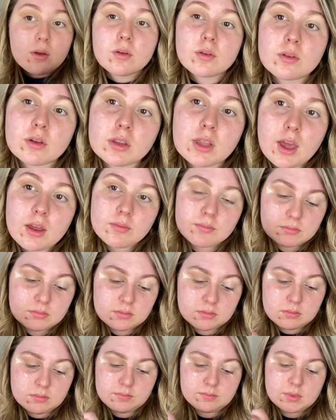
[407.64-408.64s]
Just very
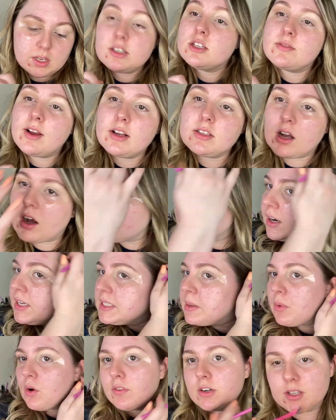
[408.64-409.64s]
soft, very
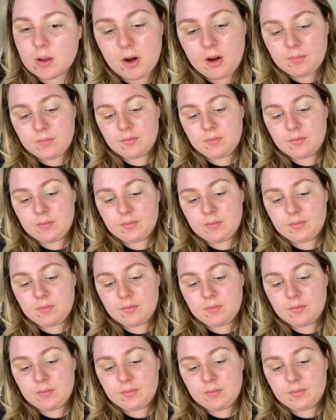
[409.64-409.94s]
simple for summer.